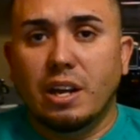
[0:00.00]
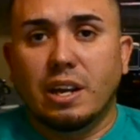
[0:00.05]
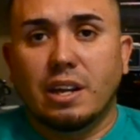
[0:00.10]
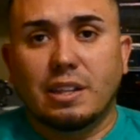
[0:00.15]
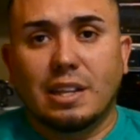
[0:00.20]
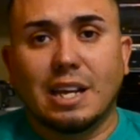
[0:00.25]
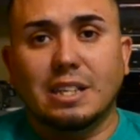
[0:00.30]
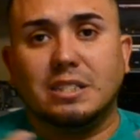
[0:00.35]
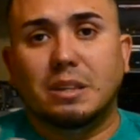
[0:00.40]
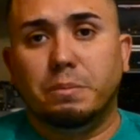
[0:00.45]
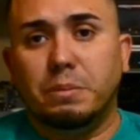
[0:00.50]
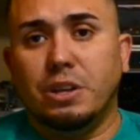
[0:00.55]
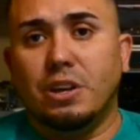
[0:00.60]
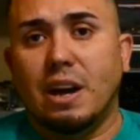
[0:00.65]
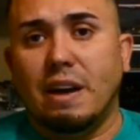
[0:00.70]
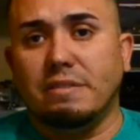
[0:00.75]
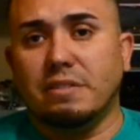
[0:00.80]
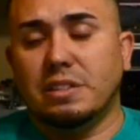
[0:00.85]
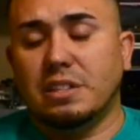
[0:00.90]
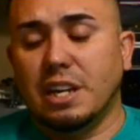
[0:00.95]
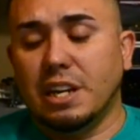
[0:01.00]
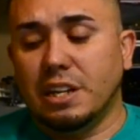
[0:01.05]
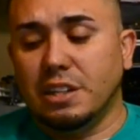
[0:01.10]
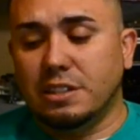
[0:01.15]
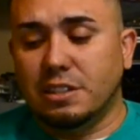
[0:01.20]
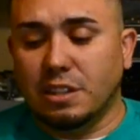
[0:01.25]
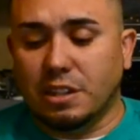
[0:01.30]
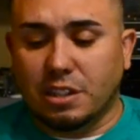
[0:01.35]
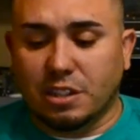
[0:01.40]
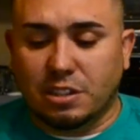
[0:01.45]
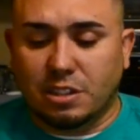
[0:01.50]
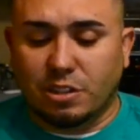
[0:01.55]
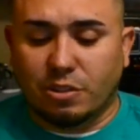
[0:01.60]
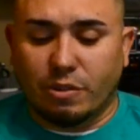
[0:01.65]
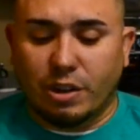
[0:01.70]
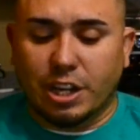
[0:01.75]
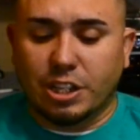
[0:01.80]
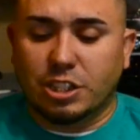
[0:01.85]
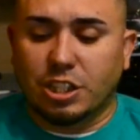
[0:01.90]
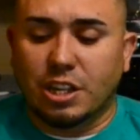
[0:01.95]
that's something you have to take into
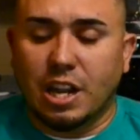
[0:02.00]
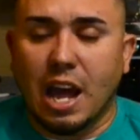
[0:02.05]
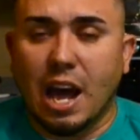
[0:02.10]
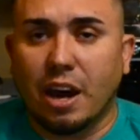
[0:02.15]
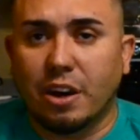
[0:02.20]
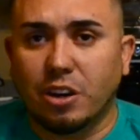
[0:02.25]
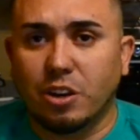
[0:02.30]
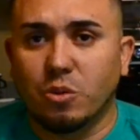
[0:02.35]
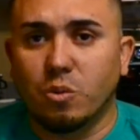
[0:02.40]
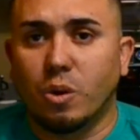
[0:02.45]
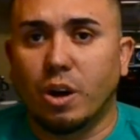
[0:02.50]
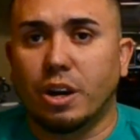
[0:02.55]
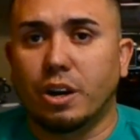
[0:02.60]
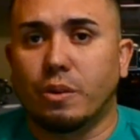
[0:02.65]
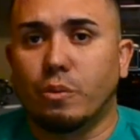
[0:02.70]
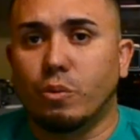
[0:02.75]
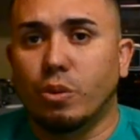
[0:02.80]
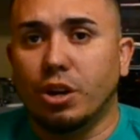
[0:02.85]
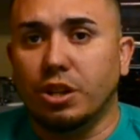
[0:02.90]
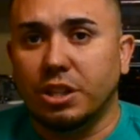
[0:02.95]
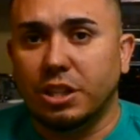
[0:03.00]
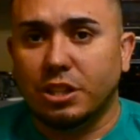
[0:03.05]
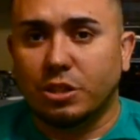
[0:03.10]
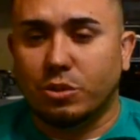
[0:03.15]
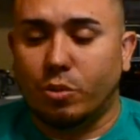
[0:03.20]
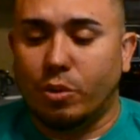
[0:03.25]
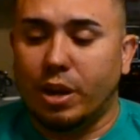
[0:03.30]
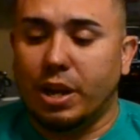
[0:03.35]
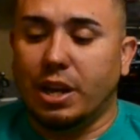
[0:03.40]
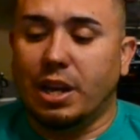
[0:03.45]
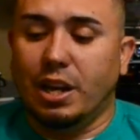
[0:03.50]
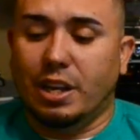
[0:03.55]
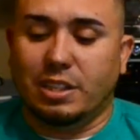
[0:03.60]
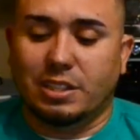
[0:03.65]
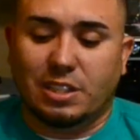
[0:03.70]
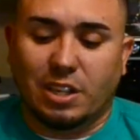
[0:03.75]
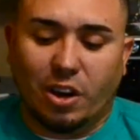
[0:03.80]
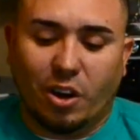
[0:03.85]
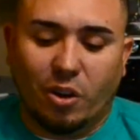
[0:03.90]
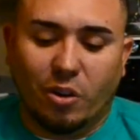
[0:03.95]
consideration. How do you want to run this rig?
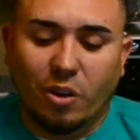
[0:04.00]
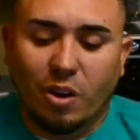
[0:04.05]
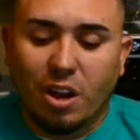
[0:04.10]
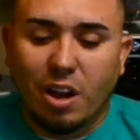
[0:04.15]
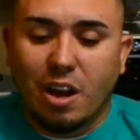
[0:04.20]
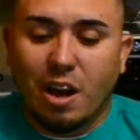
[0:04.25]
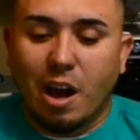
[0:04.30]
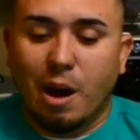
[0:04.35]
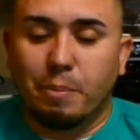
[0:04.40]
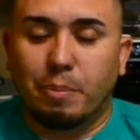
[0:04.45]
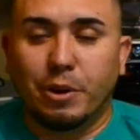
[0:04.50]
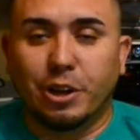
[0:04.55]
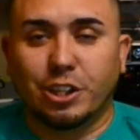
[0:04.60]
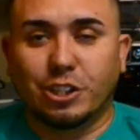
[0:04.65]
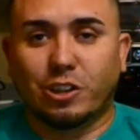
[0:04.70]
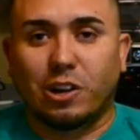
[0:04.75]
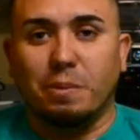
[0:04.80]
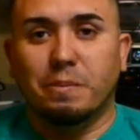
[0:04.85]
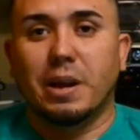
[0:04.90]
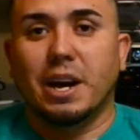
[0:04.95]
So I'm pretty sure I'm